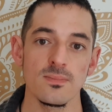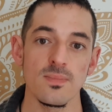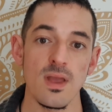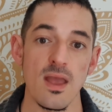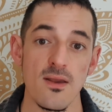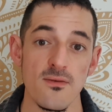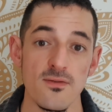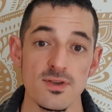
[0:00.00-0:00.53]

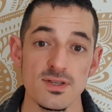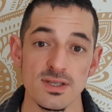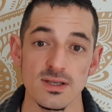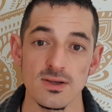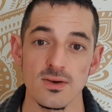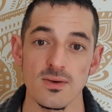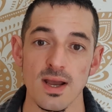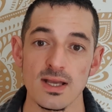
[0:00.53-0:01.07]
Every
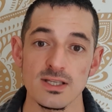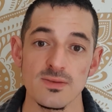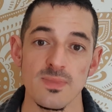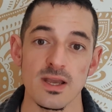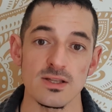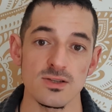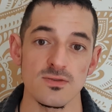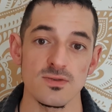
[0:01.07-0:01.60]
single
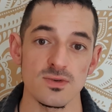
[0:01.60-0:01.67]
aspect of